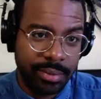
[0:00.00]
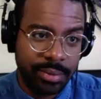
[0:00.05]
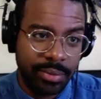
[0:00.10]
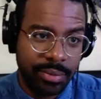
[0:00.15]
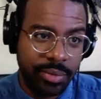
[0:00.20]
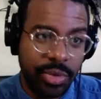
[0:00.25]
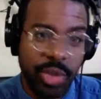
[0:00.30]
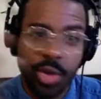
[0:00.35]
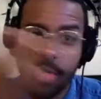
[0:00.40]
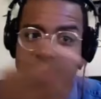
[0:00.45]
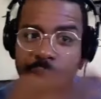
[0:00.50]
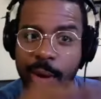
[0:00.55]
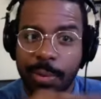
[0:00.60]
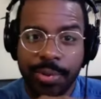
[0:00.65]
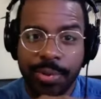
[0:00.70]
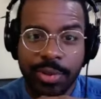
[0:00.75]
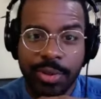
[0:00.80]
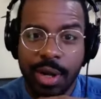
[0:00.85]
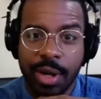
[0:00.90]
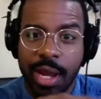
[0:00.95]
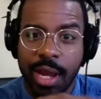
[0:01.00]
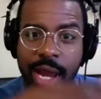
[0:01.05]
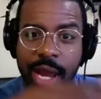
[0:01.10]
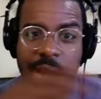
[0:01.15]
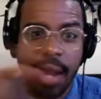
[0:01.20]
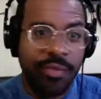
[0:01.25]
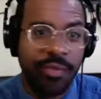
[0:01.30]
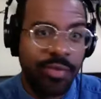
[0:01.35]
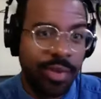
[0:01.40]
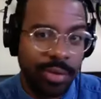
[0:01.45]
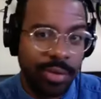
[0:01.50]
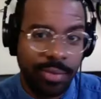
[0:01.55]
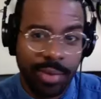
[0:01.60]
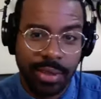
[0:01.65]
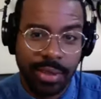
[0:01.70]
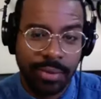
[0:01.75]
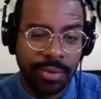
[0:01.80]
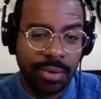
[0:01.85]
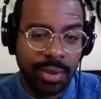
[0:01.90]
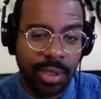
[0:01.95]
New repertoire every
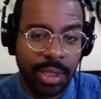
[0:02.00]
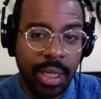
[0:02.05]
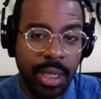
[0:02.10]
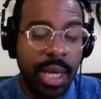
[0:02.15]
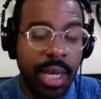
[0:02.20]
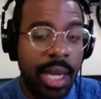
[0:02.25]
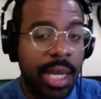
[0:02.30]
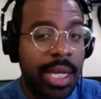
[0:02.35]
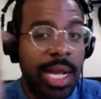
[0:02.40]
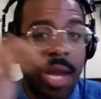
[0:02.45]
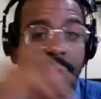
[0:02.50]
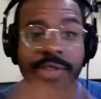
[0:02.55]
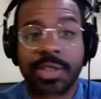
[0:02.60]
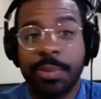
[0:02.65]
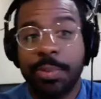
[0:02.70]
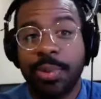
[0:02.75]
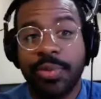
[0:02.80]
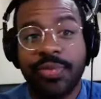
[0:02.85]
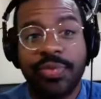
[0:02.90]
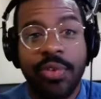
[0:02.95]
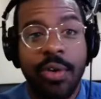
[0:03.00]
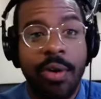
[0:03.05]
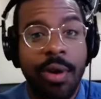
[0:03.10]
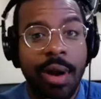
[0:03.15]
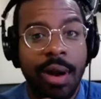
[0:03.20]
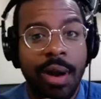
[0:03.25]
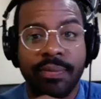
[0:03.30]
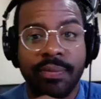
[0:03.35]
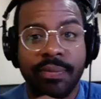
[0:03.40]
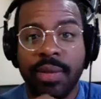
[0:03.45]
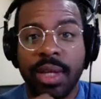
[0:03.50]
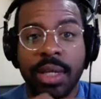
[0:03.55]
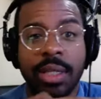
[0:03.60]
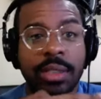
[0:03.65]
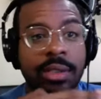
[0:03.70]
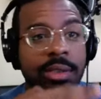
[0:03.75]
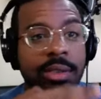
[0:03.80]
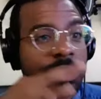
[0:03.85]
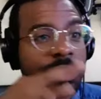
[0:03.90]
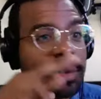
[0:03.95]
week. And I have to perform
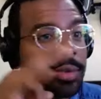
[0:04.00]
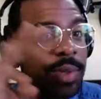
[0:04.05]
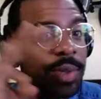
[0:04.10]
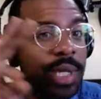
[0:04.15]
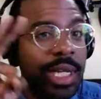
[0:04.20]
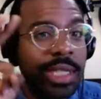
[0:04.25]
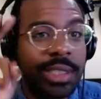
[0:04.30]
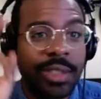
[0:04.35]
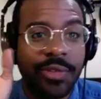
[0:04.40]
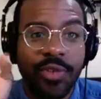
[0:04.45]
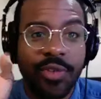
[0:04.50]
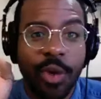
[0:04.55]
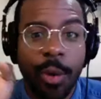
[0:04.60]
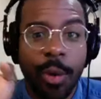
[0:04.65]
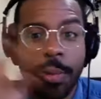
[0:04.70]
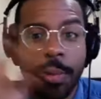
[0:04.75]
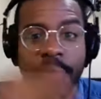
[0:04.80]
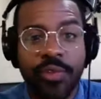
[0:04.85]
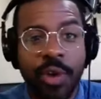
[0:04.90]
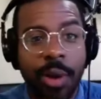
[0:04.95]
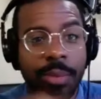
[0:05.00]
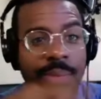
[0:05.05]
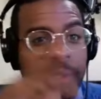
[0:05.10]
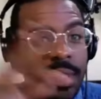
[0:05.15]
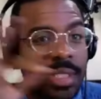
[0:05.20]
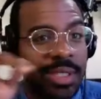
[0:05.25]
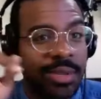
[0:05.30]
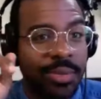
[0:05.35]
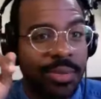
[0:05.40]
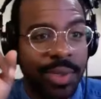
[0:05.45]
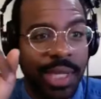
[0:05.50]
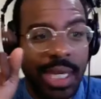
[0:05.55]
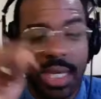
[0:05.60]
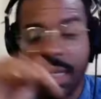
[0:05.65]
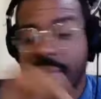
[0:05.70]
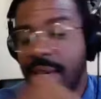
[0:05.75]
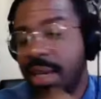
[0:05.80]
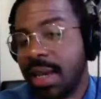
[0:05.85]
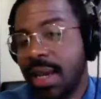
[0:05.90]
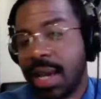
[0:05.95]
three to four performances a week
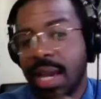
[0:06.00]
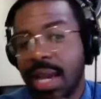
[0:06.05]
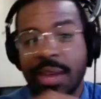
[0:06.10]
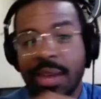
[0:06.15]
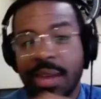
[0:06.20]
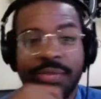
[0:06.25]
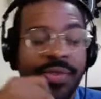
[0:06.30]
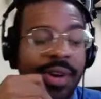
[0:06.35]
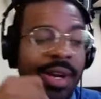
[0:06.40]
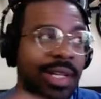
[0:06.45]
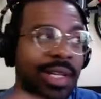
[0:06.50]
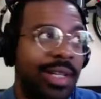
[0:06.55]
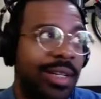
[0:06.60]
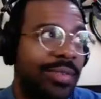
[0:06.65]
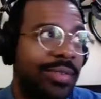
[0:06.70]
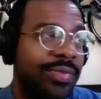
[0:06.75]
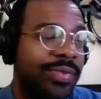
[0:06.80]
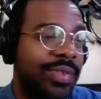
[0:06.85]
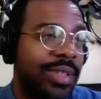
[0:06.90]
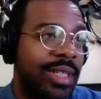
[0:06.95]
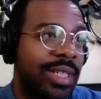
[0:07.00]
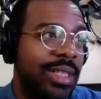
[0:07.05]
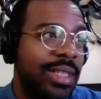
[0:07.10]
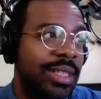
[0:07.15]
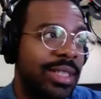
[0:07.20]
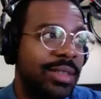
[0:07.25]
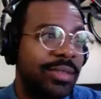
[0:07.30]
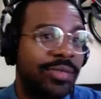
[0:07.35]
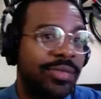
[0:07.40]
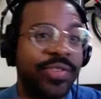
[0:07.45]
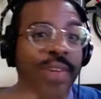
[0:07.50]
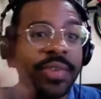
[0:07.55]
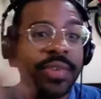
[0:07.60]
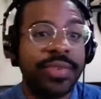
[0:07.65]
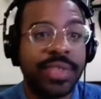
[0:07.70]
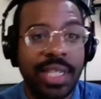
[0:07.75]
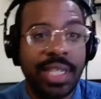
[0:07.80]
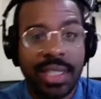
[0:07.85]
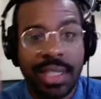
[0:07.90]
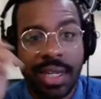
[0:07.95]
in front of
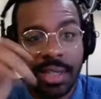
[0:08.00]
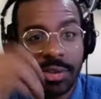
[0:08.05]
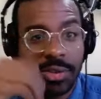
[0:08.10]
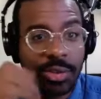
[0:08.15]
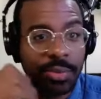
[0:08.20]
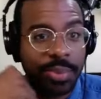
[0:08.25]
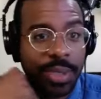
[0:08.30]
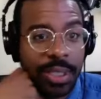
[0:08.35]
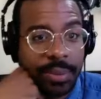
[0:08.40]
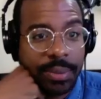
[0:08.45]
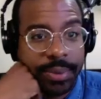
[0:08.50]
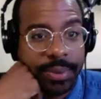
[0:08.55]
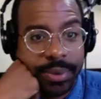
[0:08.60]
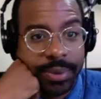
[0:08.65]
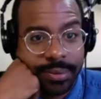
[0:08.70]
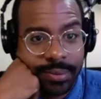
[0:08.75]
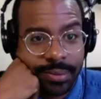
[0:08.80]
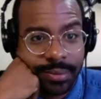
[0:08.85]
1,500 people